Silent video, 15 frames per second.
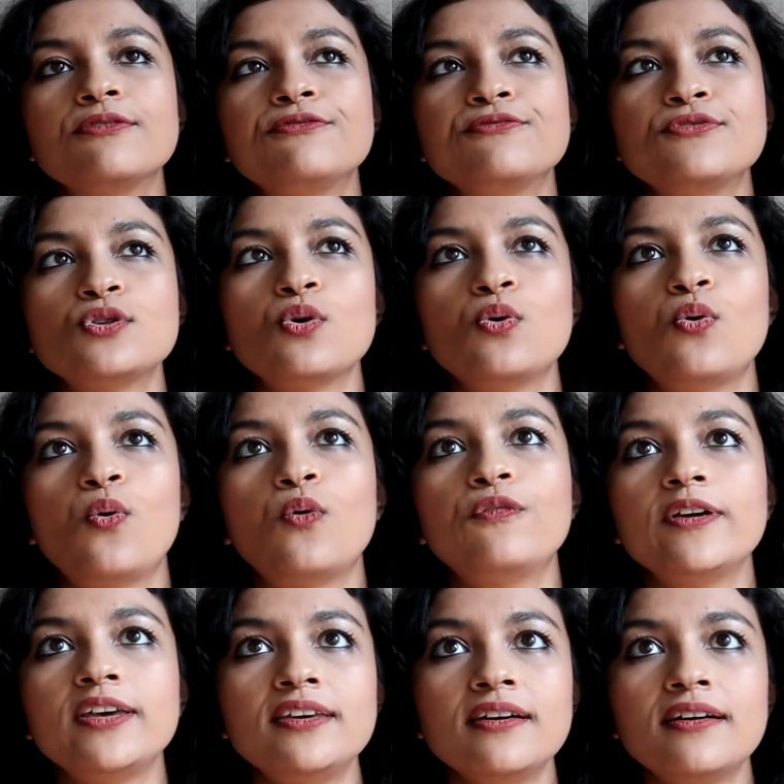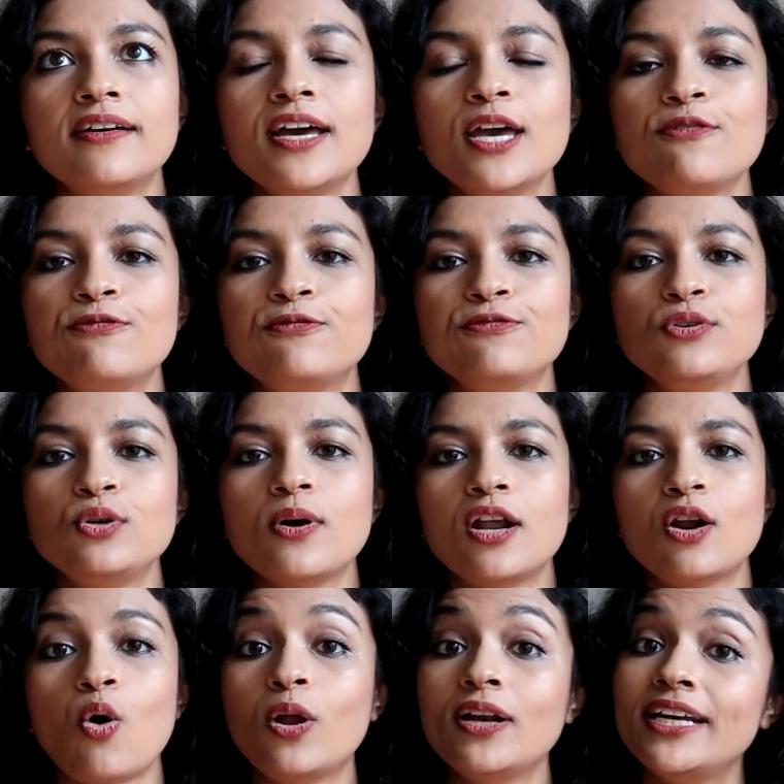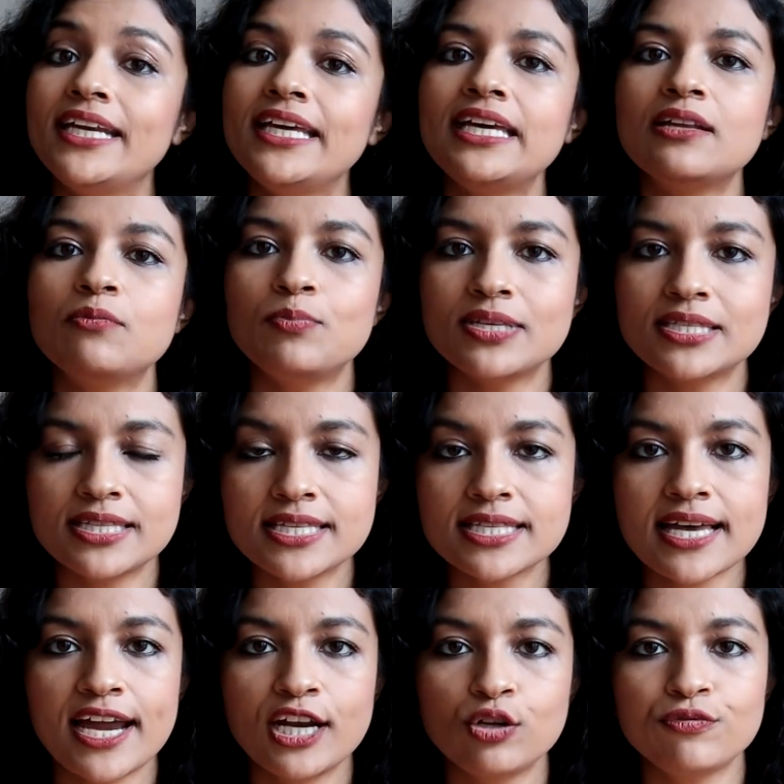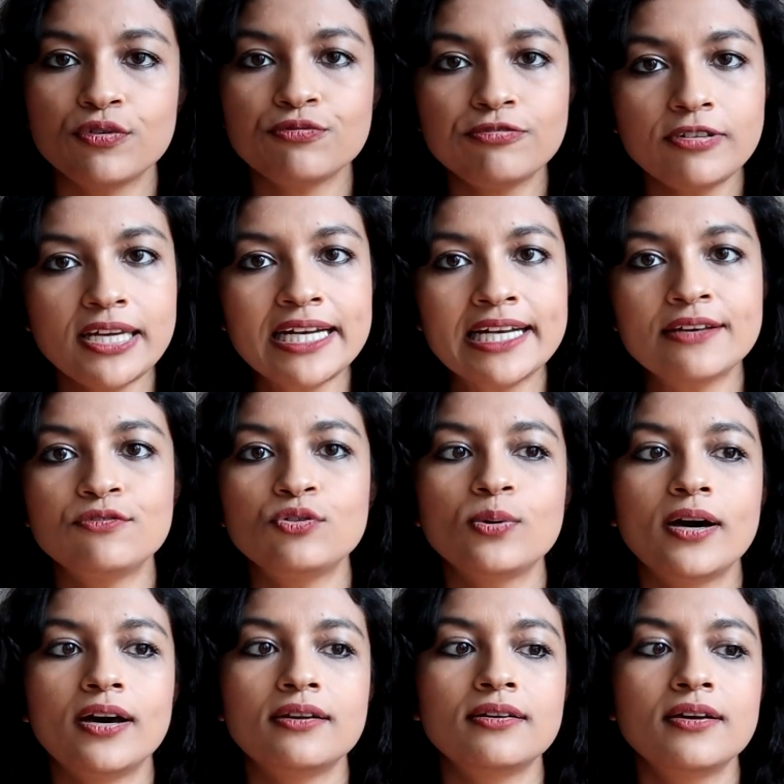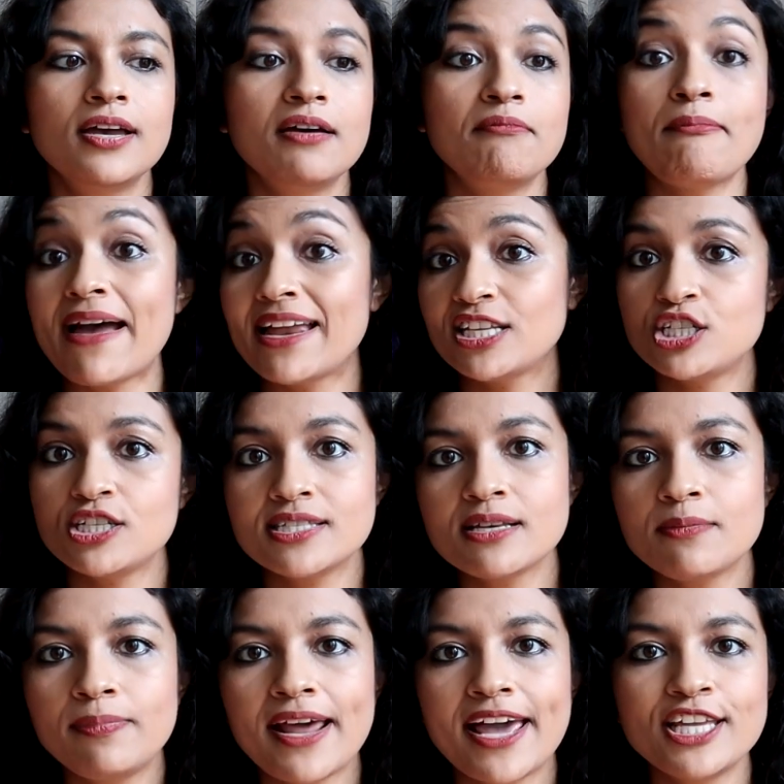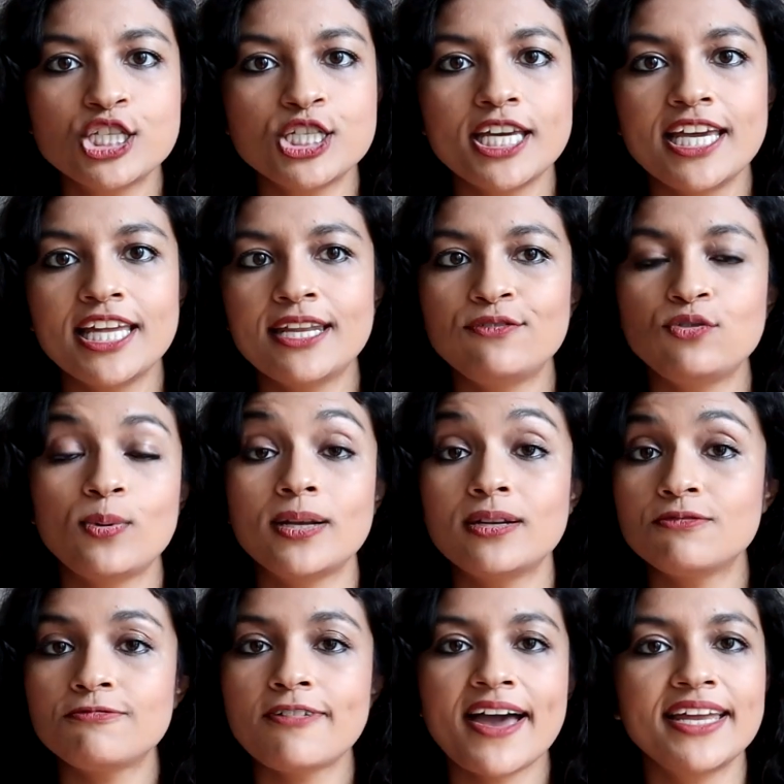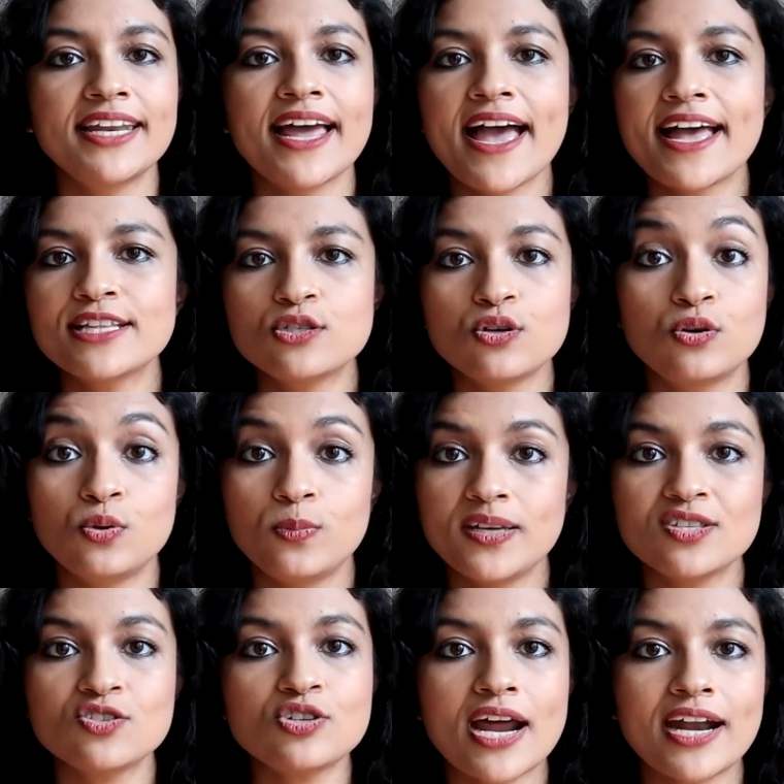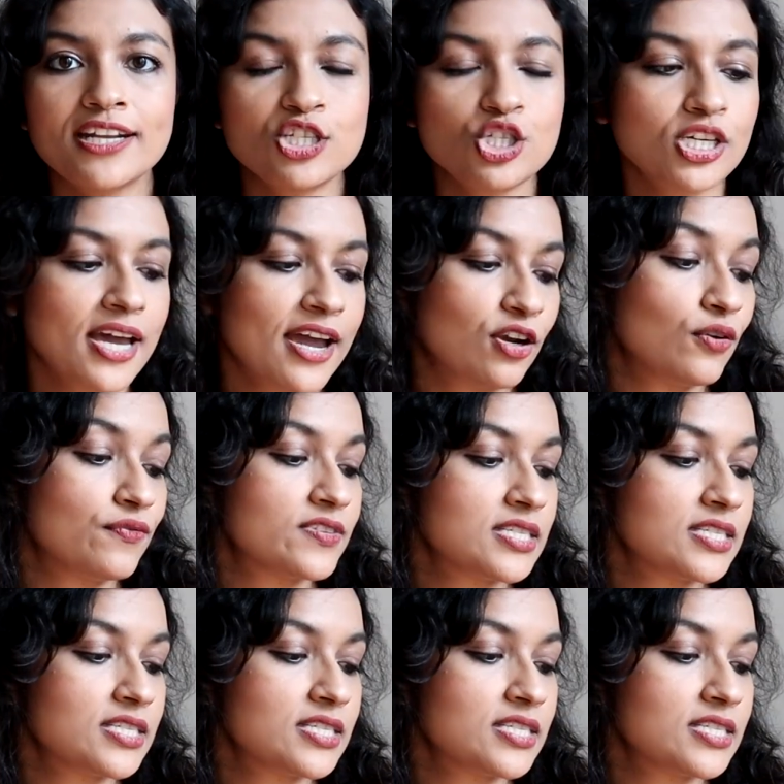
So over here, if you are already in a business kind of a field, if you are managing supply chain, if you are in finance or doing strategy kind of